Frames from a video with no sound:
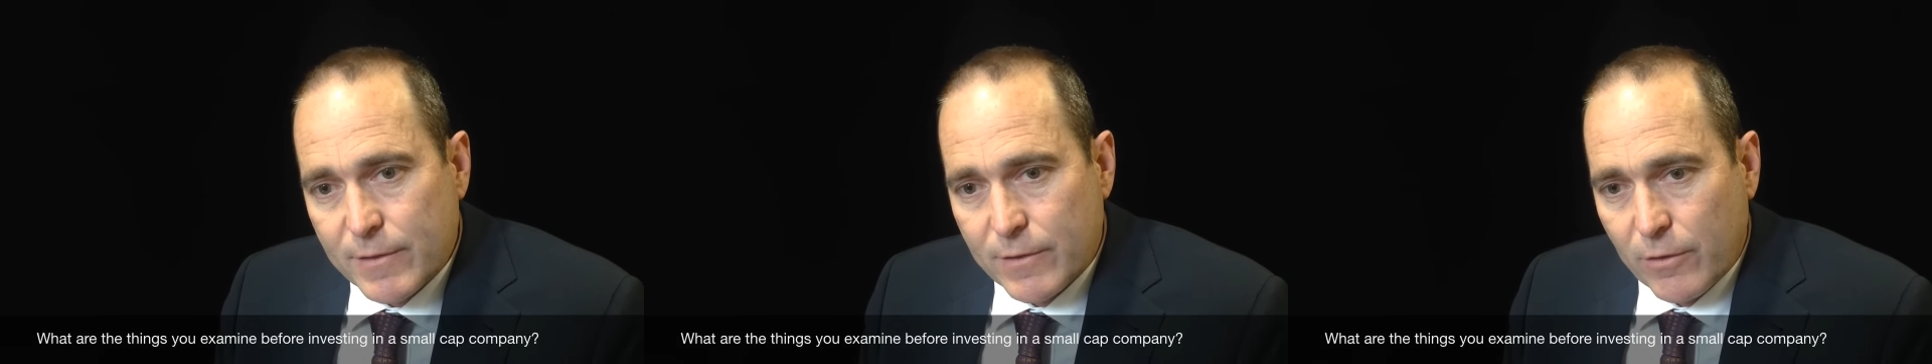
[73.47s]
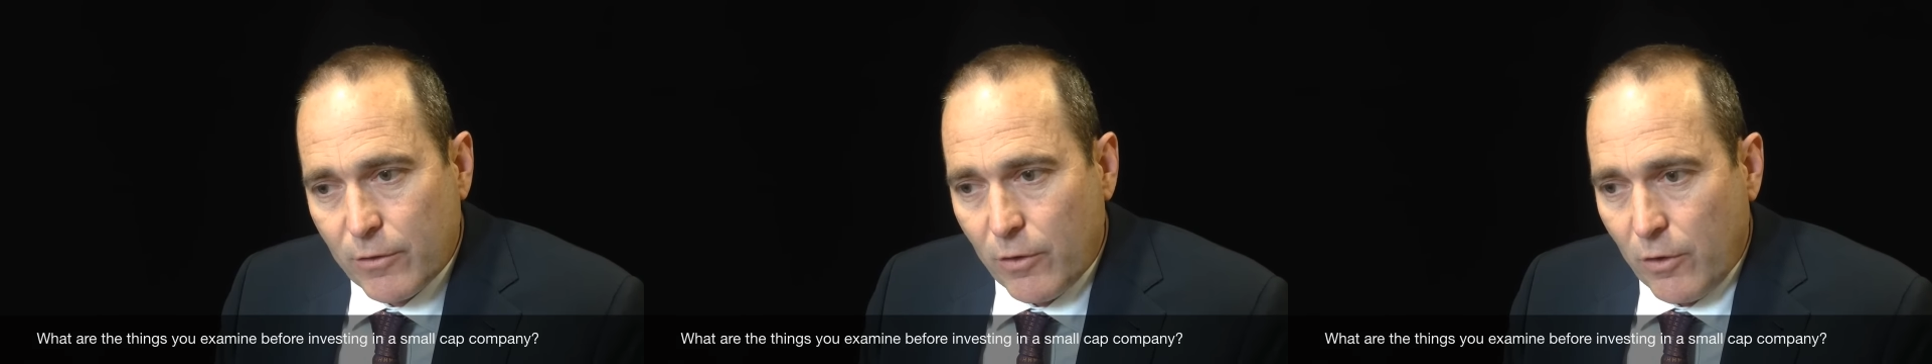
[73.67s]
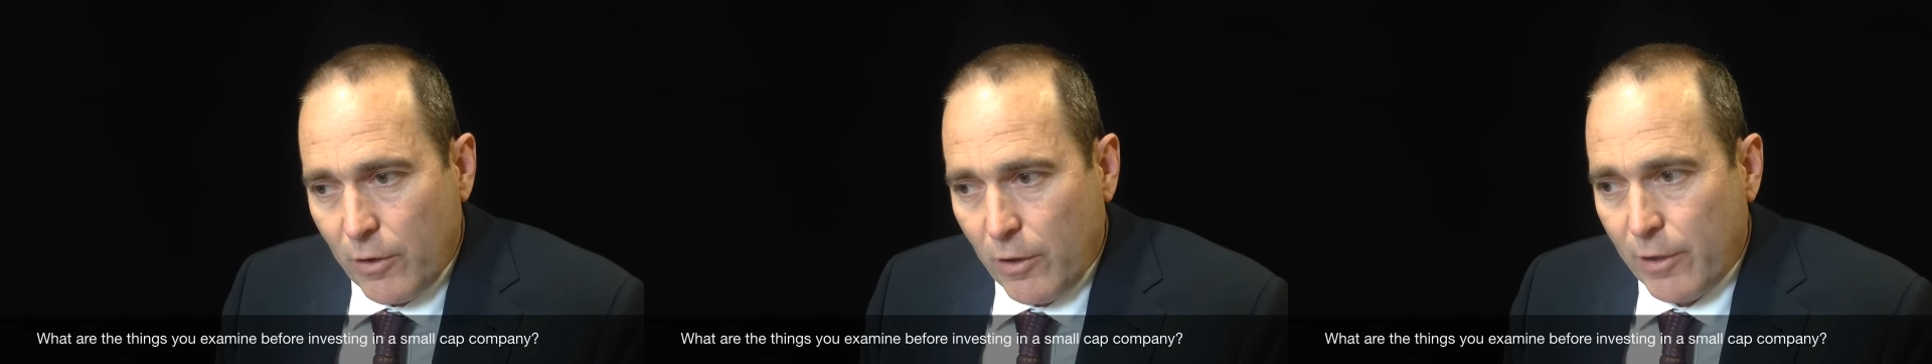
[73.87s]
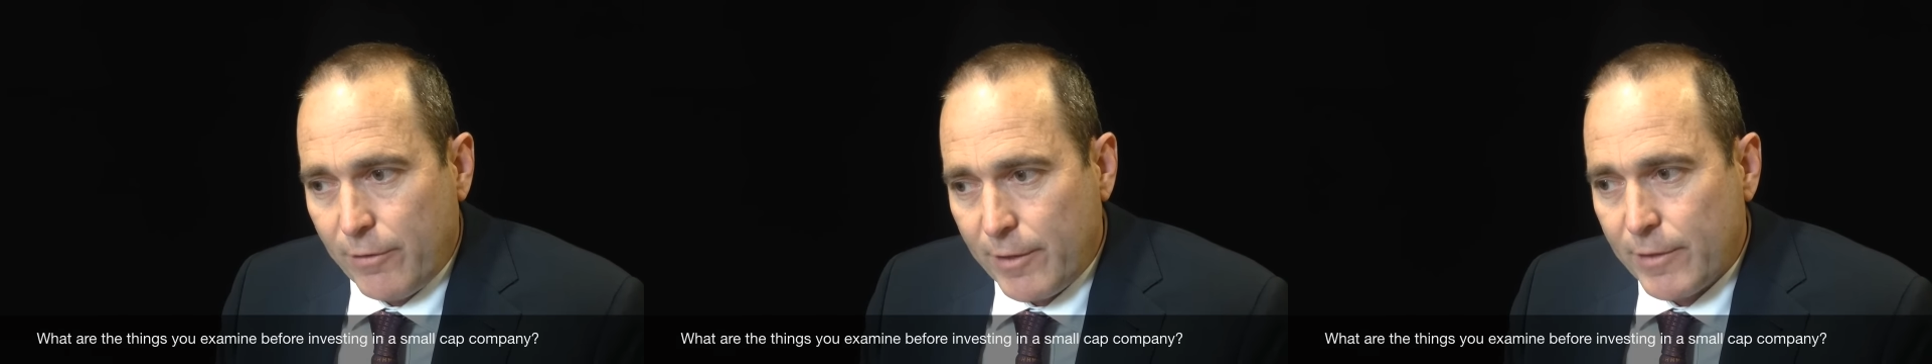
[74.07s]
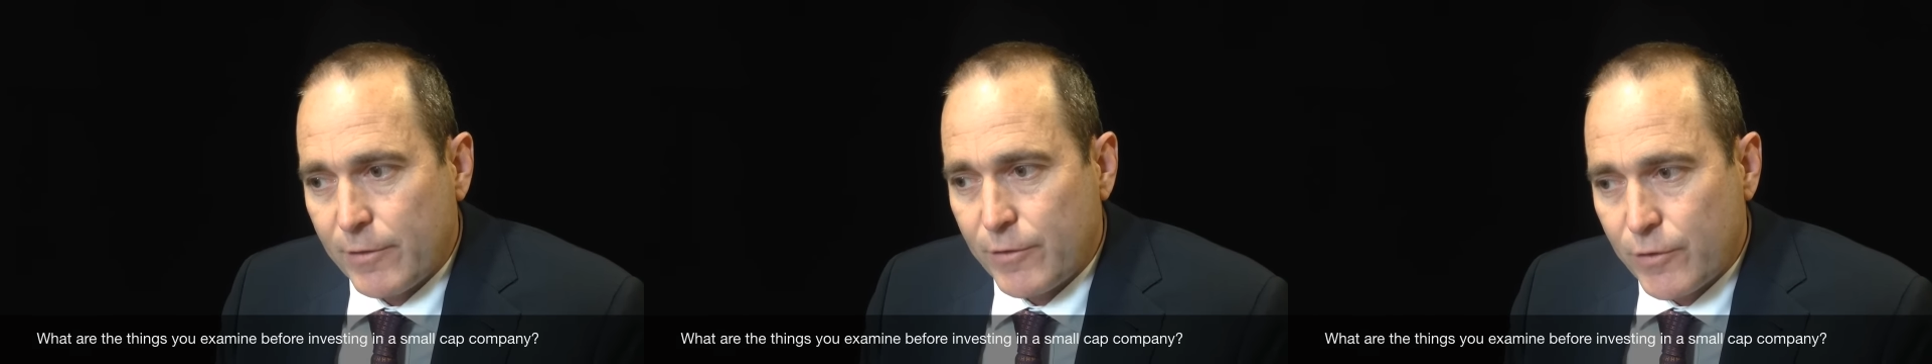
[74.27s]
So I
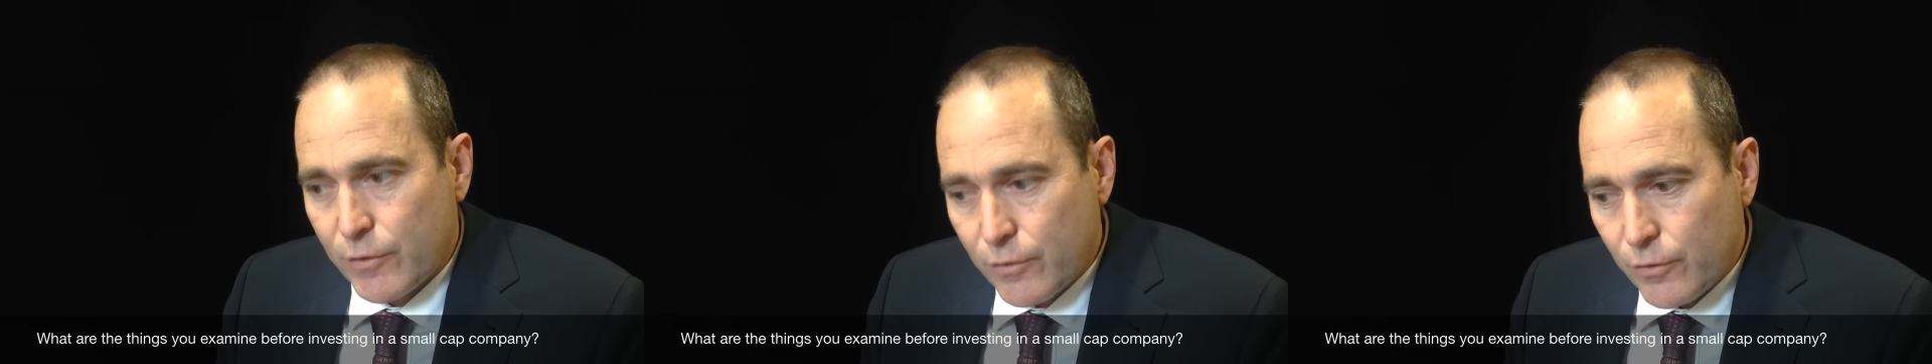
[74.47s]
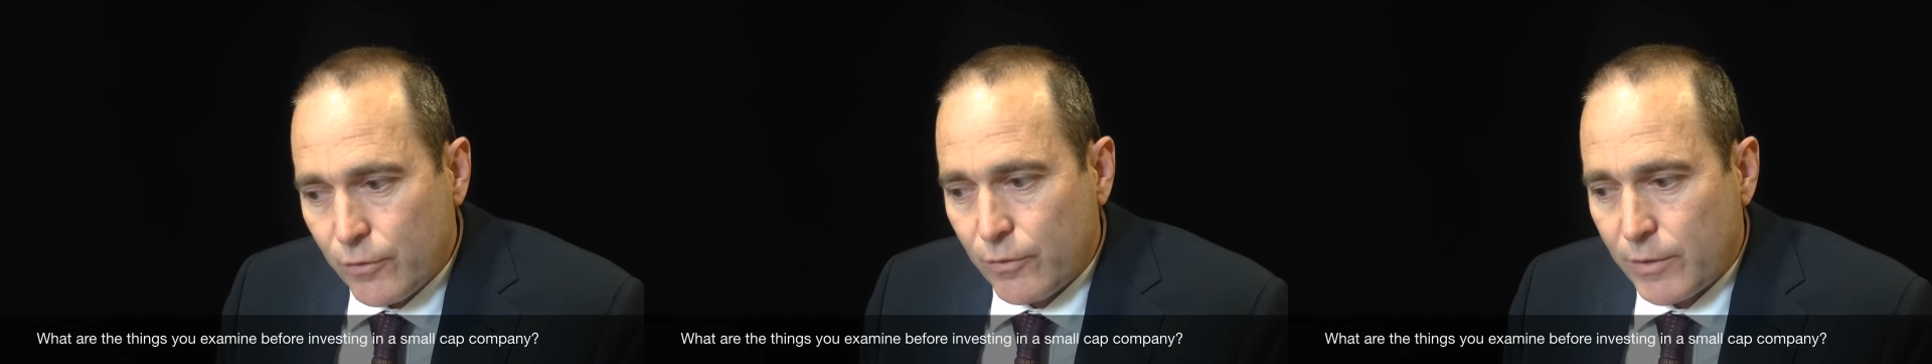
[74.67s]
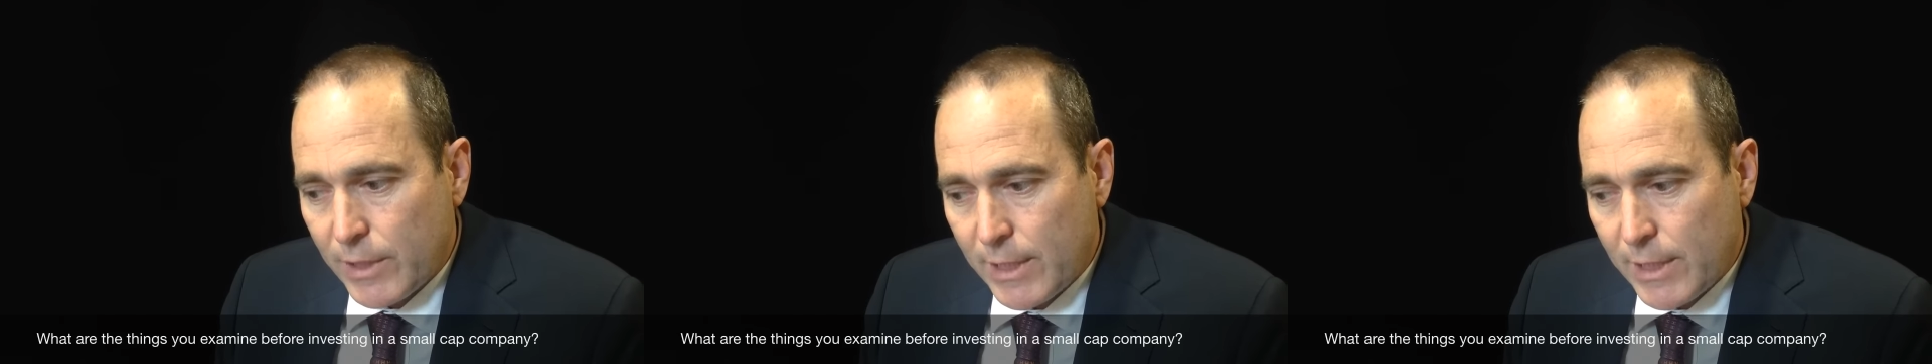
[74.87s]
think the two